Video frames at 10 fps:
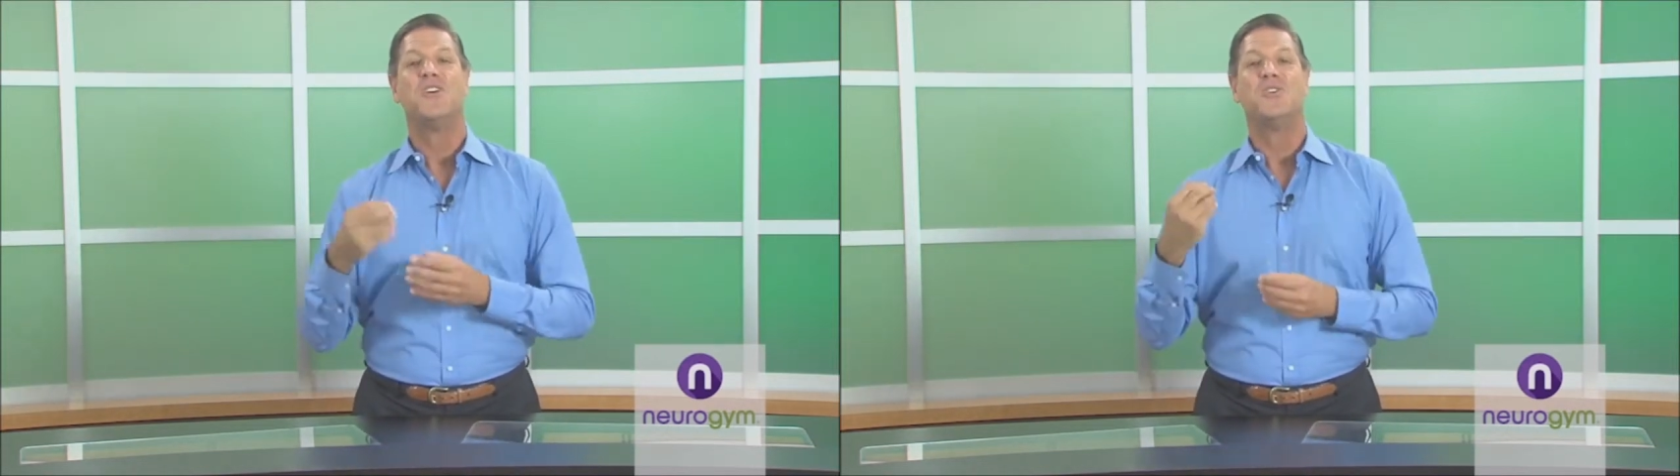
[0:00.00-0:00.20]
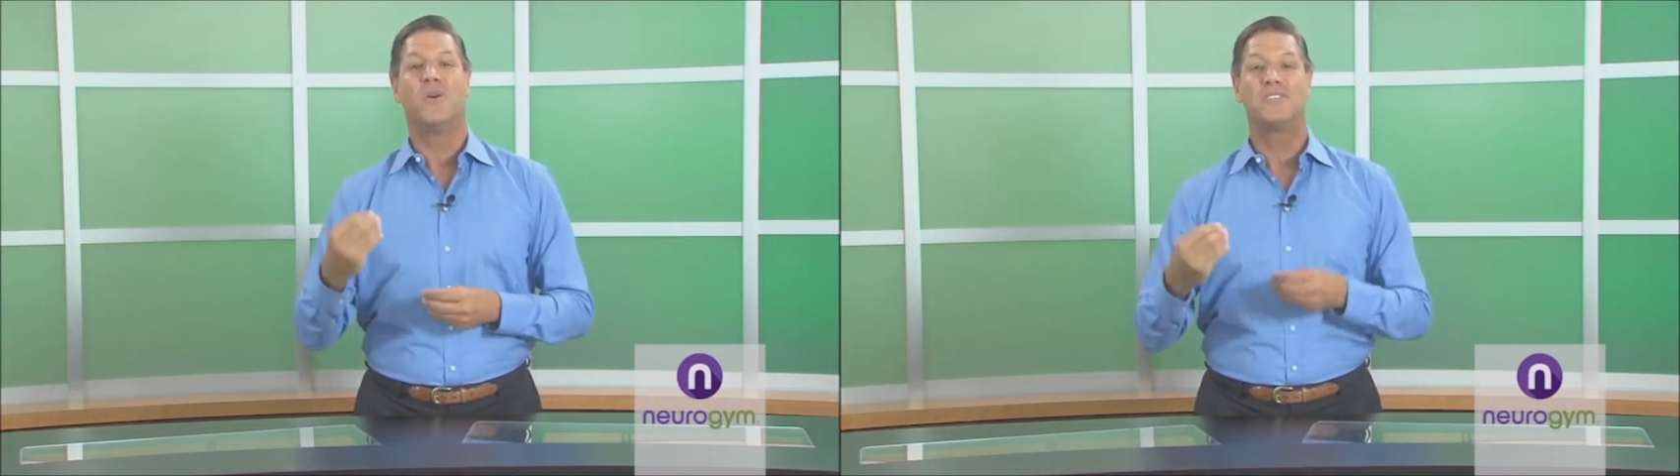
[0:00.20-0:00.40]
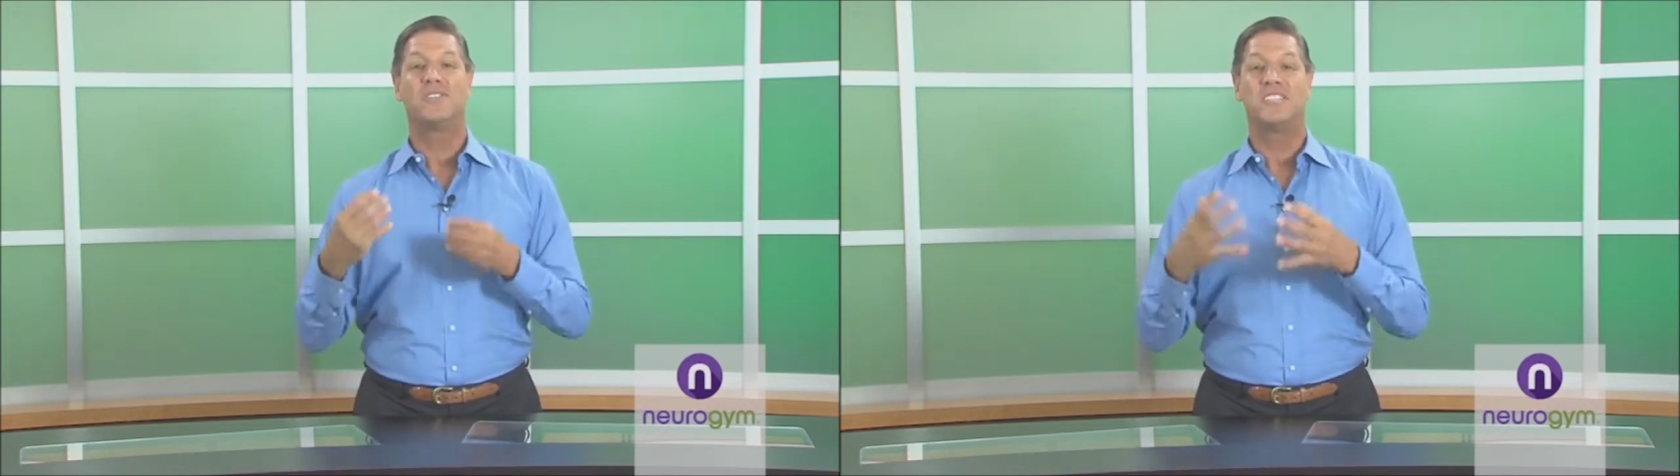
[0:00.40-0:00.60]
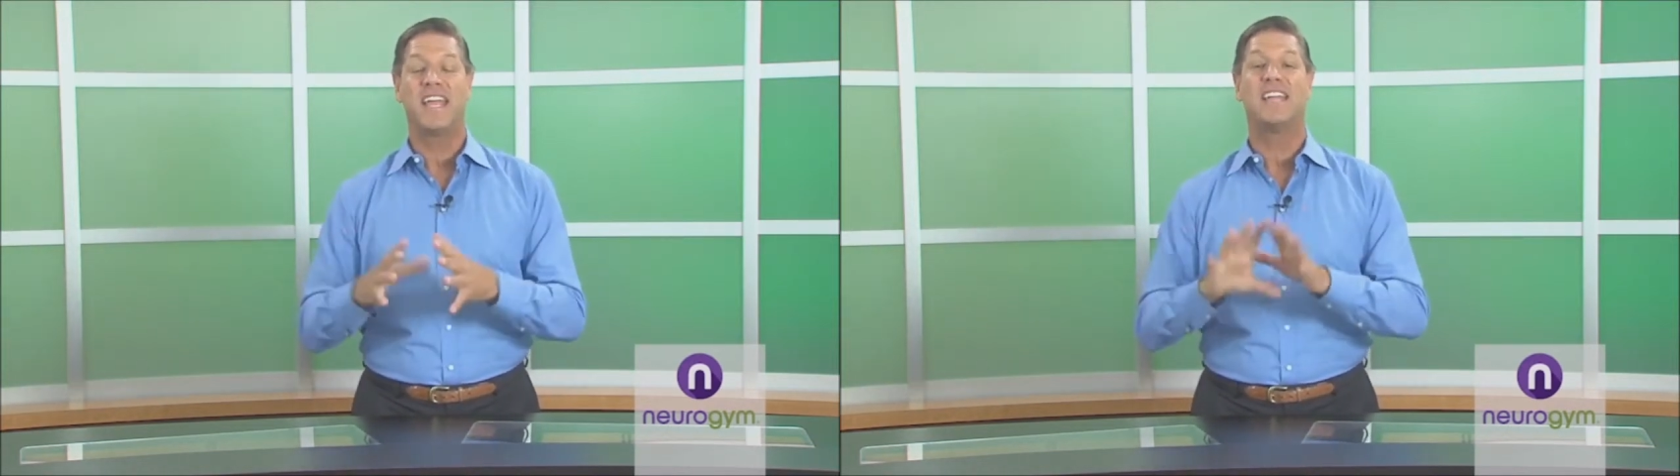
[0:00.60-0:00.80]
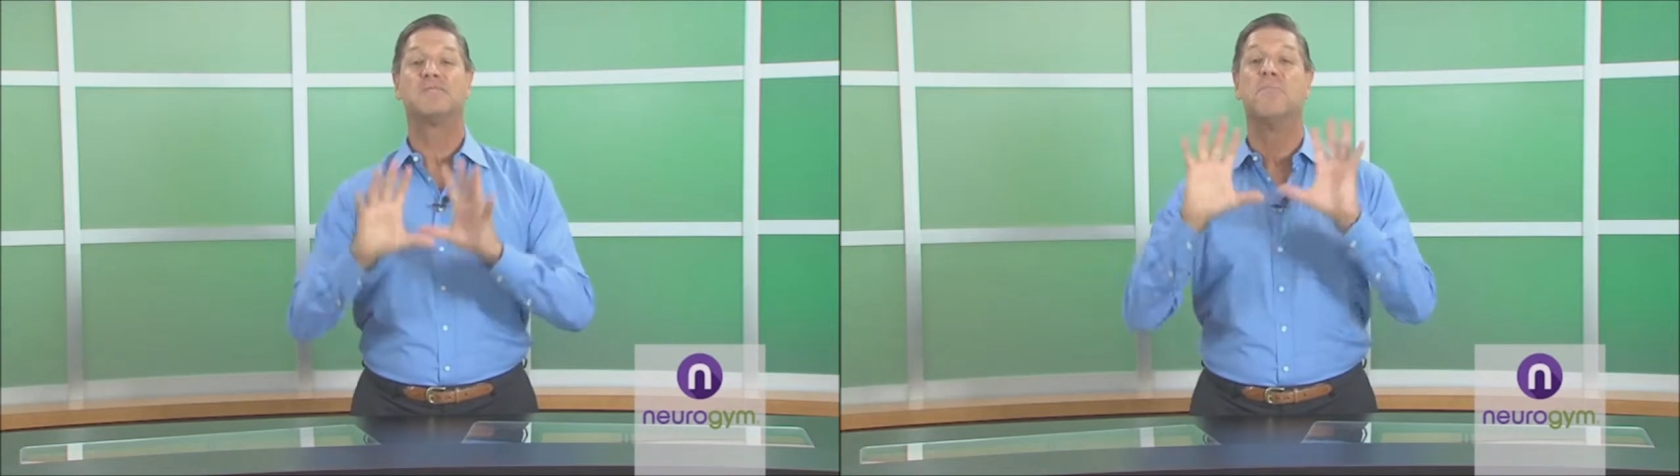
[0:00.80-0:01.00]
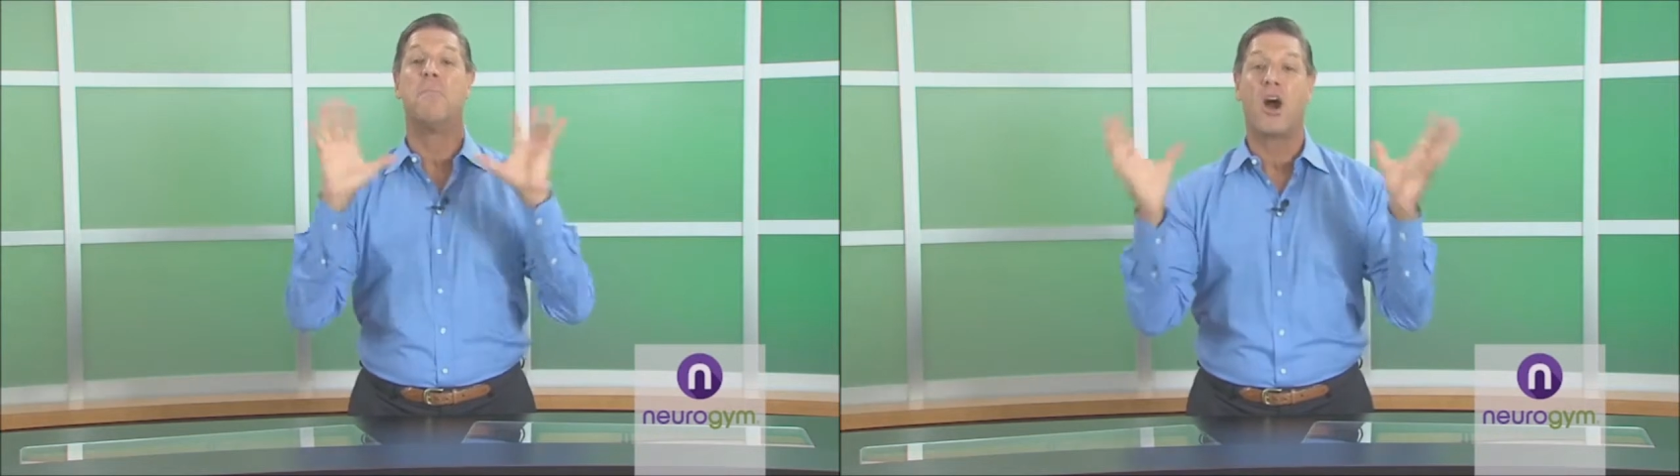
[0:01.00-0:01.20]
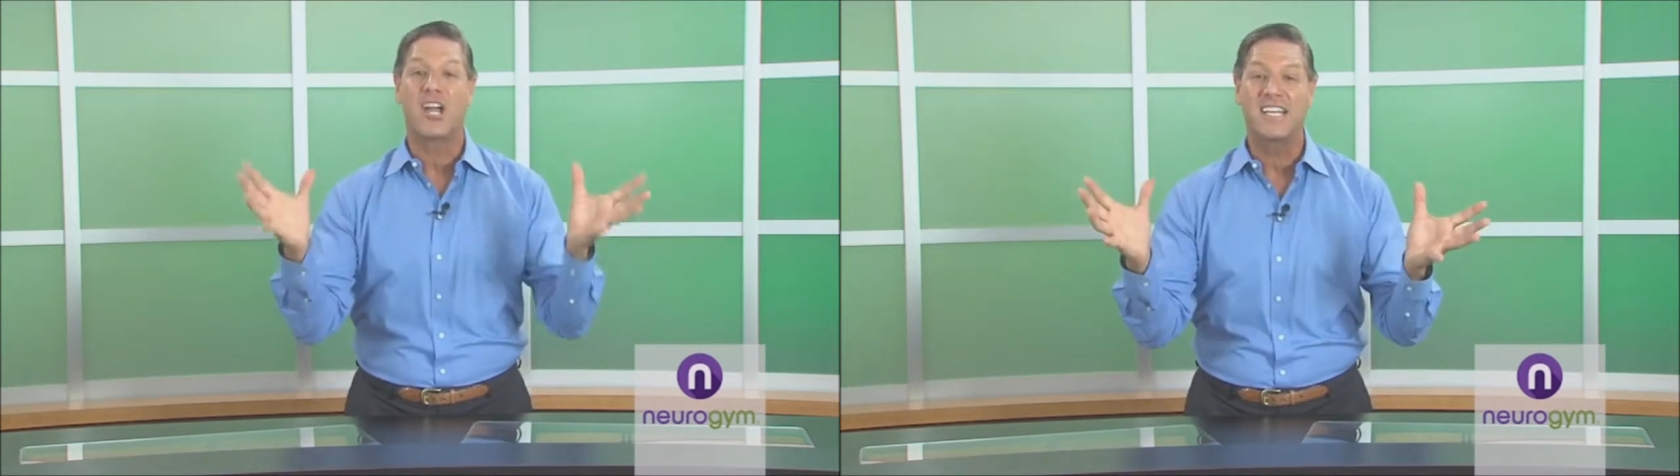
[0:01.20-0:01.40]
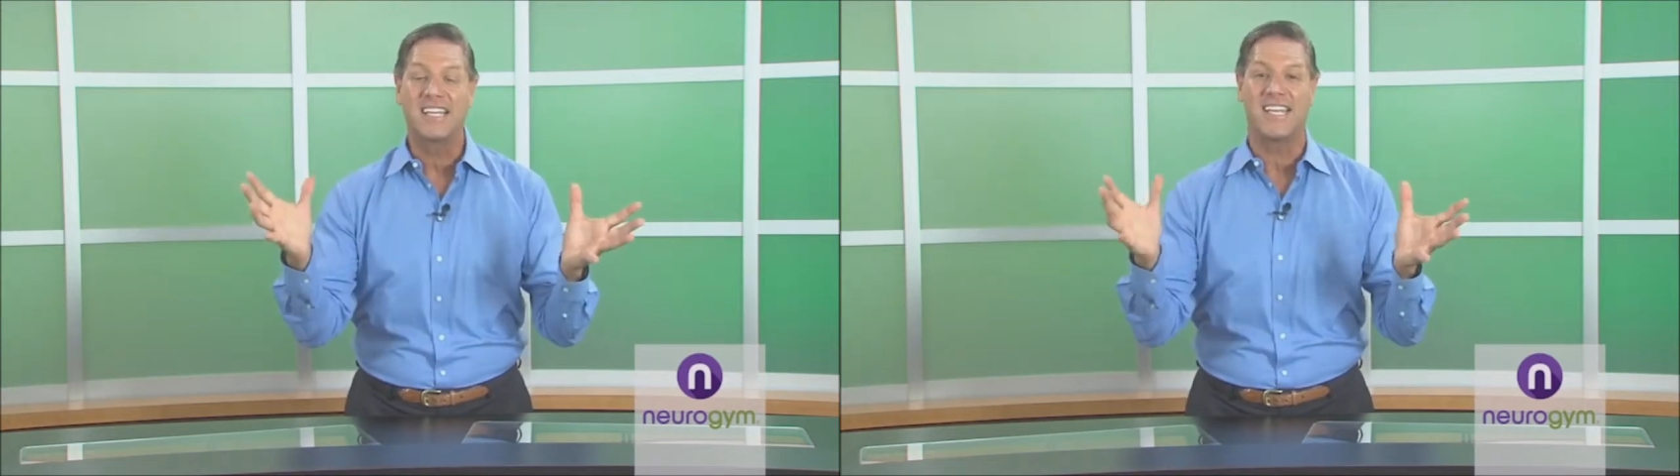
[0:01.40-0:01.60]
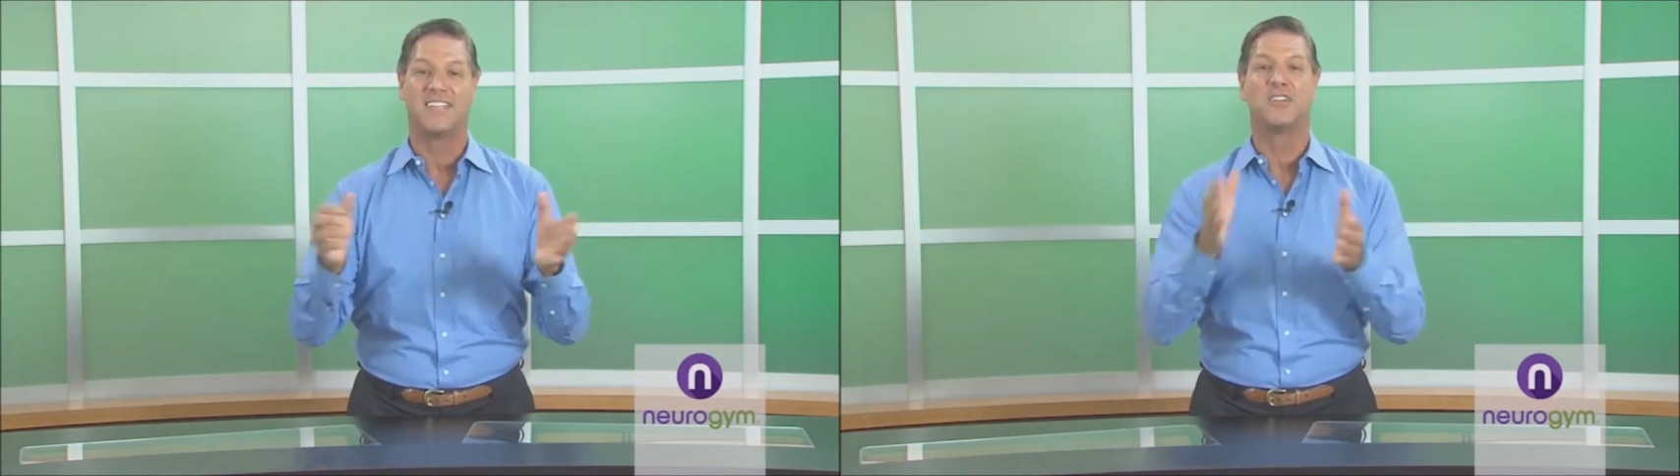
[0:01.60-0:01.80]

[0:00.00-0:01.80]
who understands marketing